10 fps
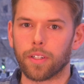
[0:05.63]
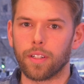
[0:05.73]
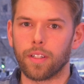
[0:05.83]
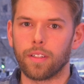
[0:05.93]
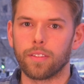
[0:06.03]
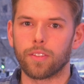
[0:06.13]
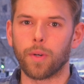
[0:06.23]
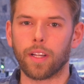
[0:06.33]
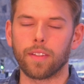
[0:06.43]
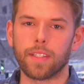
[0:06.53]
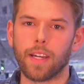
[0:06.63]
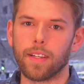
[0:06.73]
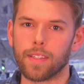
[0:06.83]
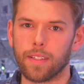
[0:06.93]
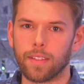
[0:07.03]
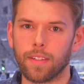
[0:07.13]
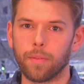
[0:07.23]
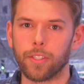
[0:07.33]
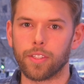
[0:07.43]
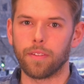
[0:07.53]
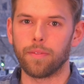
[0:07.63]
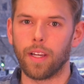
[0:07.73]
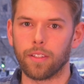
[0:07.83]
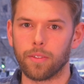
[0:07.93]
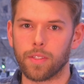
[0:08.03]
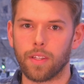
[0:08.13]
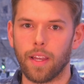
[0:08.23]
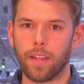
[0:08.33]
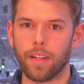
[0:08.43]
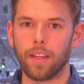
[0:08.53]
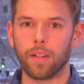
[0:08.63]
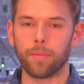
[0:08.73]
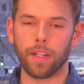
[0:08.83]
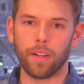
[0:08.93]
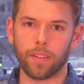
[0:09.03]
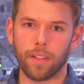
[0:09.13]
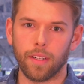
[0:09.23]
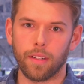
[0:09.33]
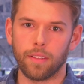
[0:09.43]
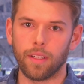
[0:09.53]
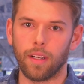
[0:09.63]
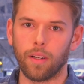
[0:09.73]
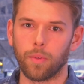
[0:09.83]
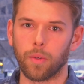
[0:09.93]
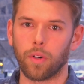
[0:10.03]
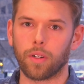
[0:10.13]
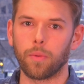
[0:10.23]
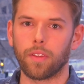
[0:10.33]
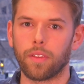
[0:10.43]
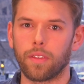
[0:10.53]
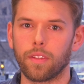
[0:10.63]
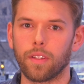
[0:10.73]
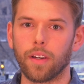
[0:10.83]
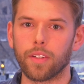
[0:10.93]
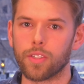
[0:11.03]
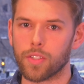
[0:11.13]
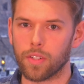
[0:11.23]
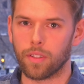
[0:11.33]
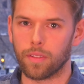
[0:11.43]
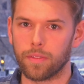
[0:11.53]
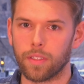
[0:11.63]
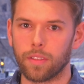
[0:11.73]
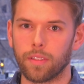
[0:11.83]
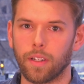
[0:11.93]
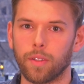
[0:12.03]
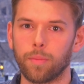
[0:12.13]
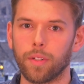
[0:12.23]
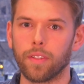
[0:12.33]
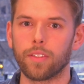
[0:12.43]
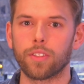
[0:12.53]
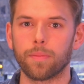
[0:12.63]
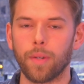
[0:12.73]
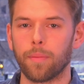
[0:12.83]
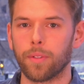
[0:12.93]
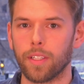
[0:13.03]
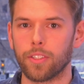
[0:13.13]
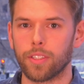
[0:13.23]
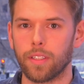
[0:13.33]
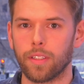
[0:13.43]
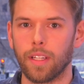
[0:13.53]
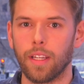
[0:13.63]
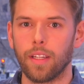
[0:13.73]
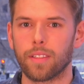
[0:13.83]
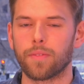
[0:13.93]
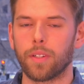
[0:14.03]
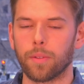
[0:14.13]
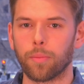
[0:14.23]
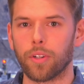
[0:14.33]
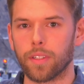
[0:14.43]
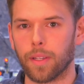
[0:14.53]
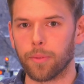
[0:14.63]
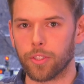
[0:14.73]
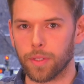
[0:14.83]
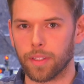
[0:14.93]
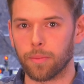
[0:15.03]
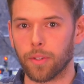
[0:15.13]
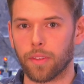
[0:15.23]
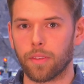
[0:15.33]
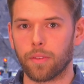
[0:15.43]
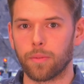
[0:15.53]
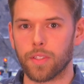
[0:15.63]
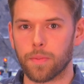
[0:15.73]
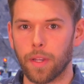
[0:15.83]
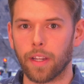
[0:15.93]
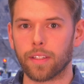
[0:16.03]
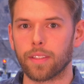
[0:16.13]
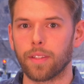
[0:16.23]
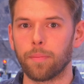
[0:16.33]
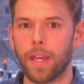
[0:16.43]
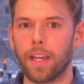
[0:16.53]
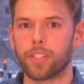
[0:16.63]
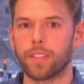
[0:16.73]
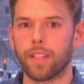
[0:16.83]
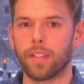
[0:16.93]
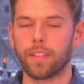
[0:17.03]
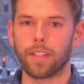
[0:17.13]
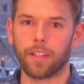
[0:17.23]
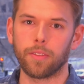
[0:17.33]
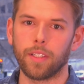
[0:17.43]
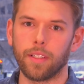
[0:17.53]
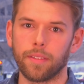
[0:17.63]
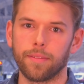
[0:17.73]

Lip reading: worker directly ties into the mission and values at Hennepin Healthcare. We work with underserved, underprivileged population. It's very important that we treat them with respect, compassion, and integrity.